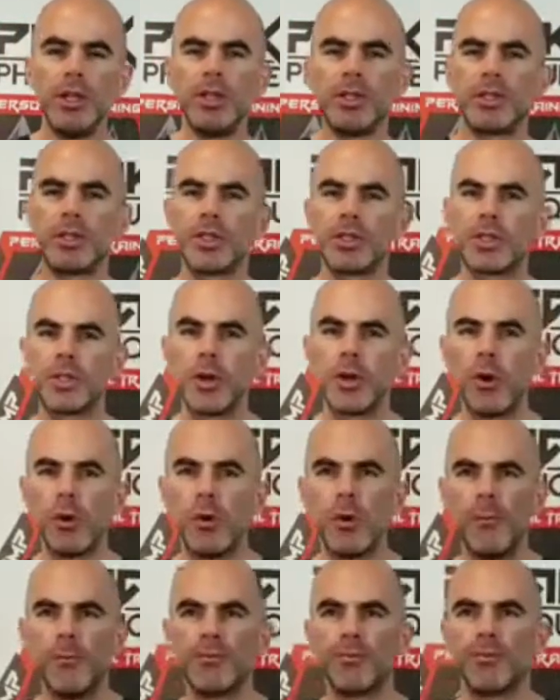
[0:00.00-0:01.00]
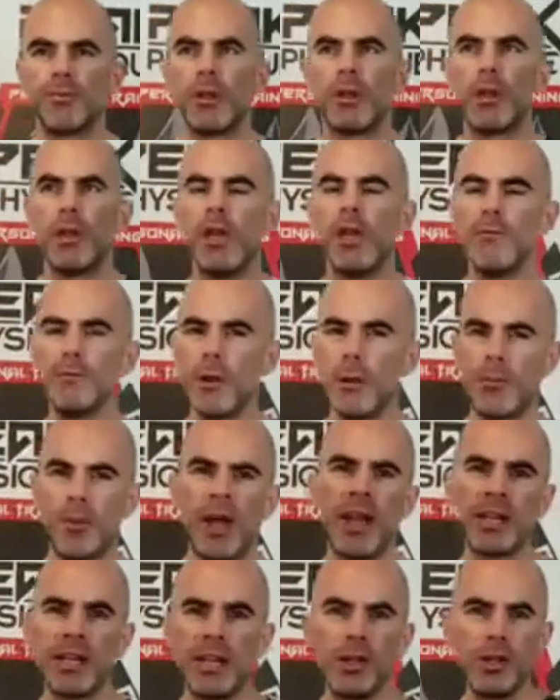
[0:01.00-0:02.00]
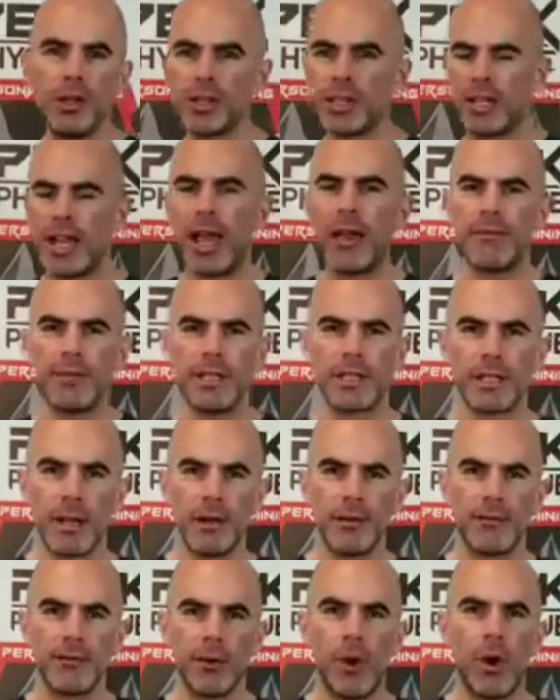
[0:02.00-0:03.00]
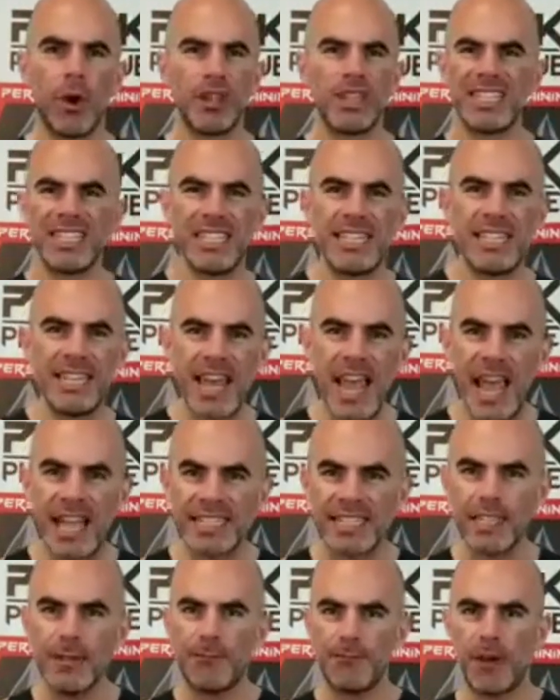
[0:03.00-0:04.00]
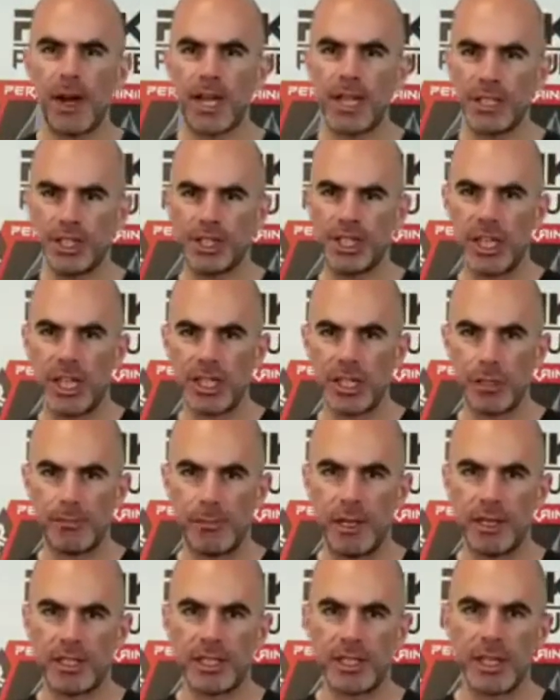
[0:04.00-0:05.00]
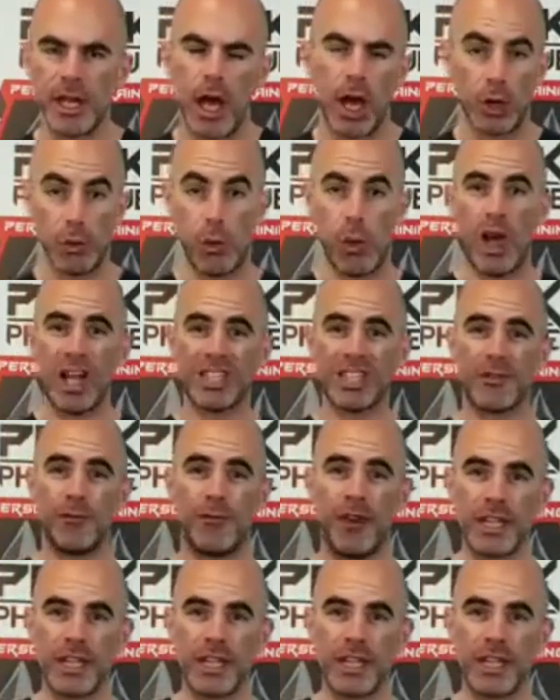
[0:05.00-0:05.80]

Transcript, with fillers: So, if you're pregnant, you shouldn't have this stuff. All this nasty fucking shit I just mentioned. Unwashed